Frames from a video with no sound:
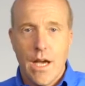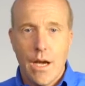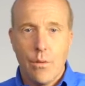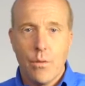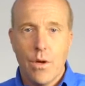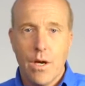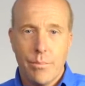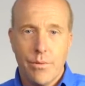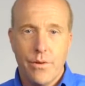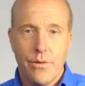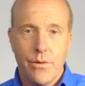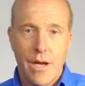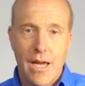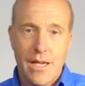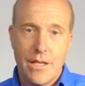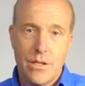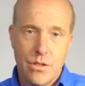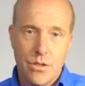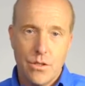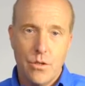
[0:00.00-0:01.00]
I want to
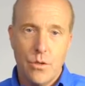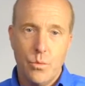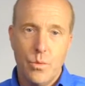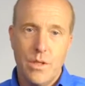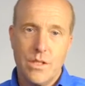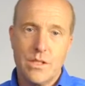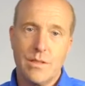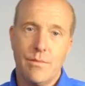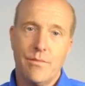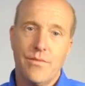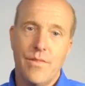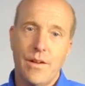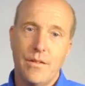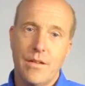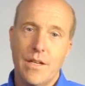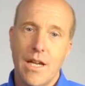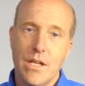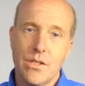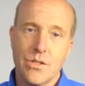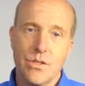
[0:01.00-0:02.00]
provide you with some
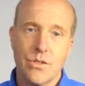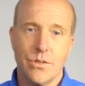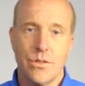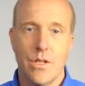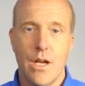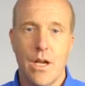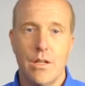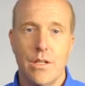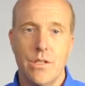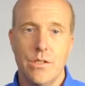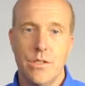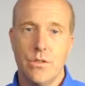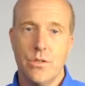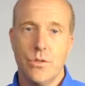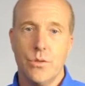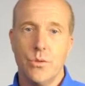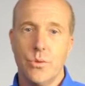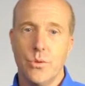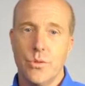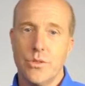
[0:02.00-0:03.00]
foundational knowledge and
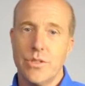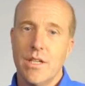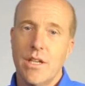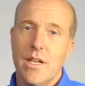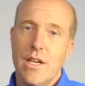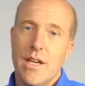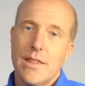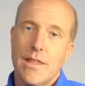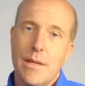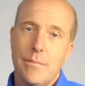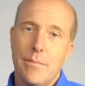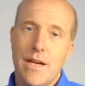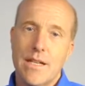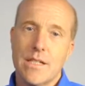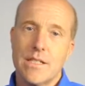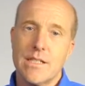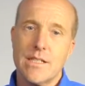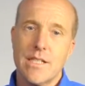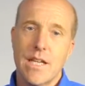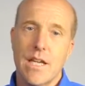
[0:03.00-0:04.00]
tools that
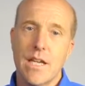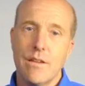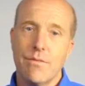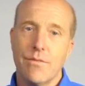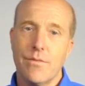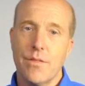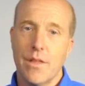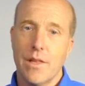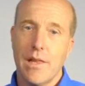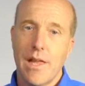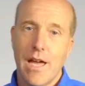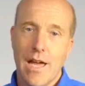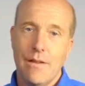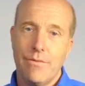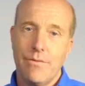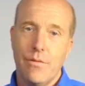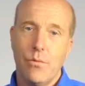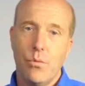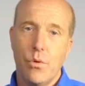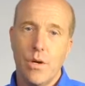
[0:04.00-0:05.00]
might save the
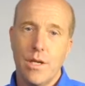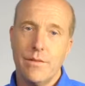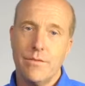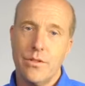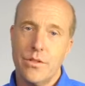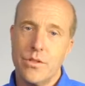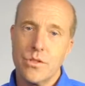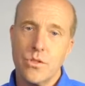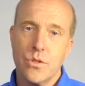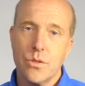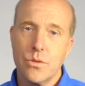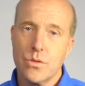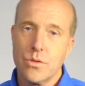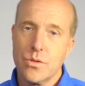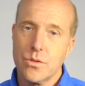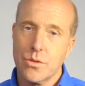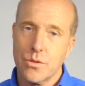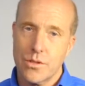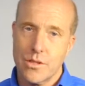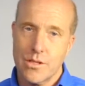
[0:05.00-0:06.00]
life of one of your
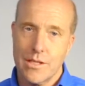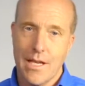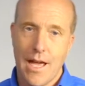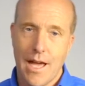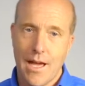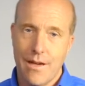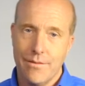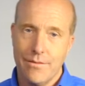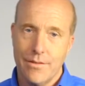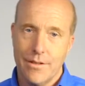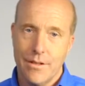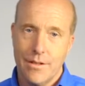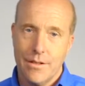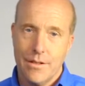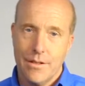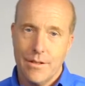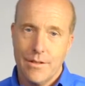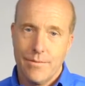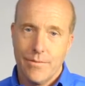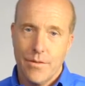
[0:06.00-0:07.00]
students or staff.
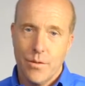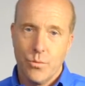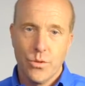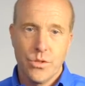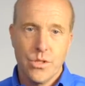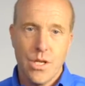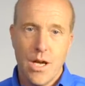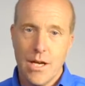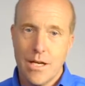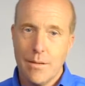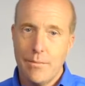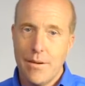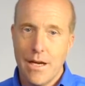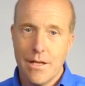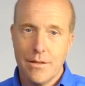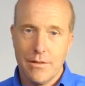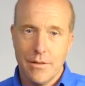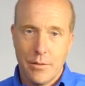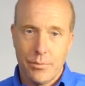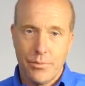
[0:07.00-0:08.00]
We'll talk
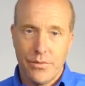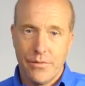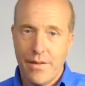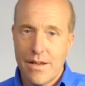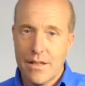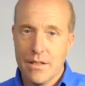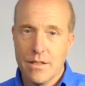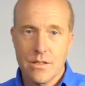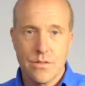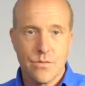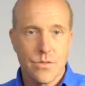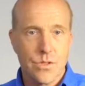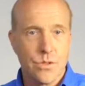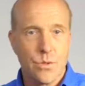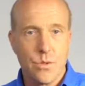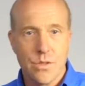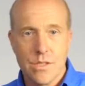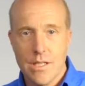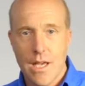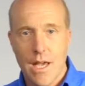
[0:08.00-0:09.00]
about the prevalence of
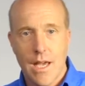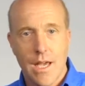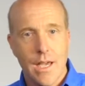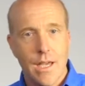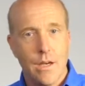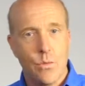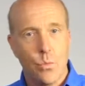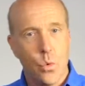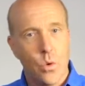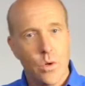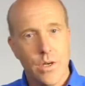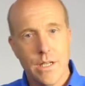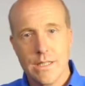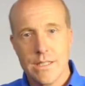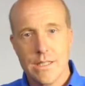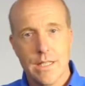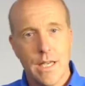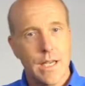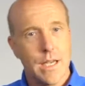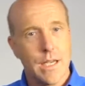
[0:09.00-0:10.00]
suicide, warning
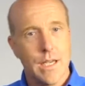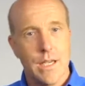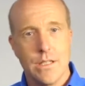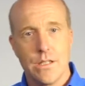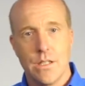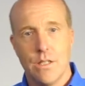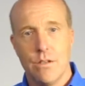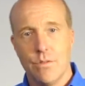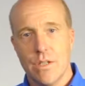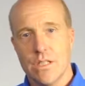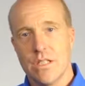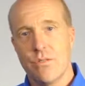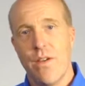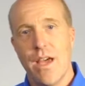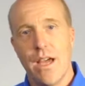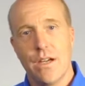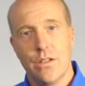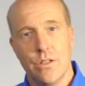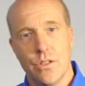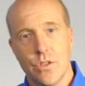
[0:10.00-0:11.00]
signs and risk
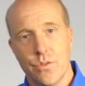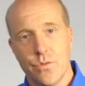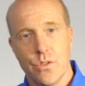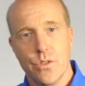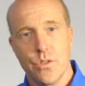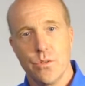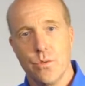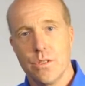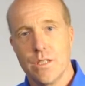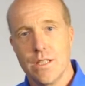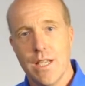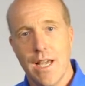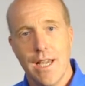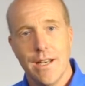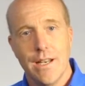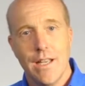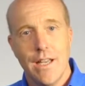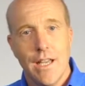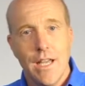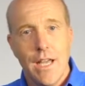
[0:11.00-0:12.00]
factors for
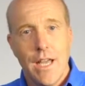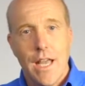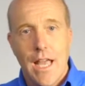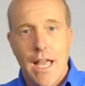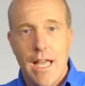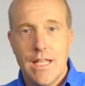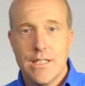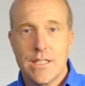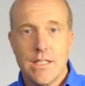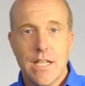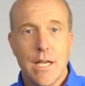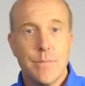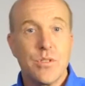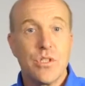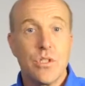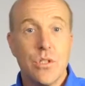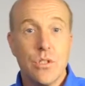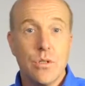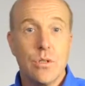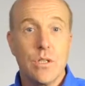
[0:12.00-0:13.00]
suicide, and
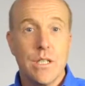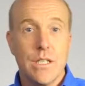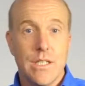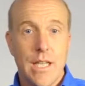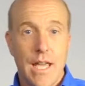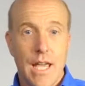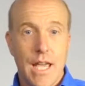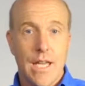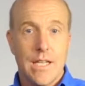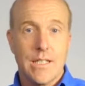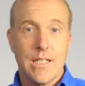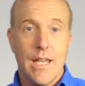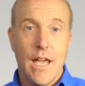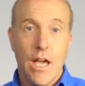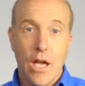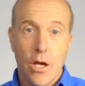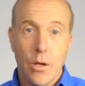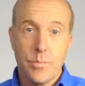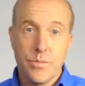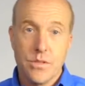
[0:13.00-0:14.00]
steps you can take to
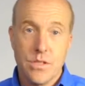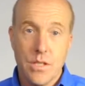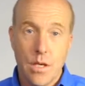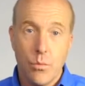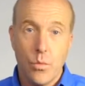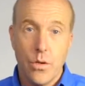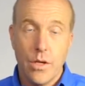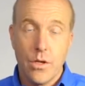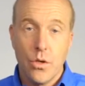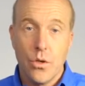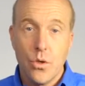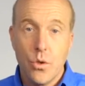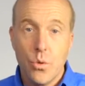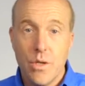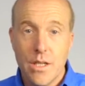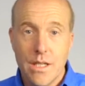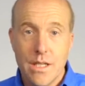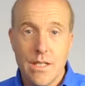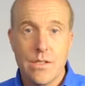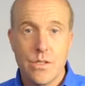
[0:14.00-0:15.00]
help someone who
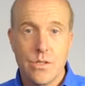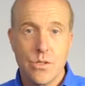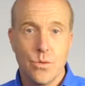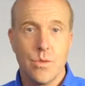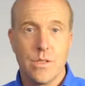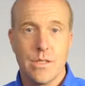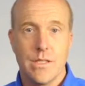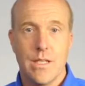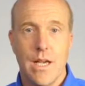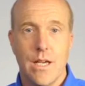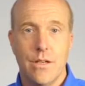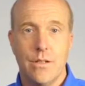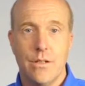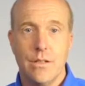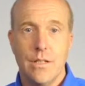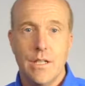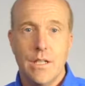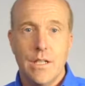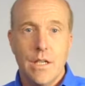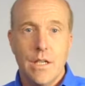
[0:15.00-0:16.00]
is suicidal.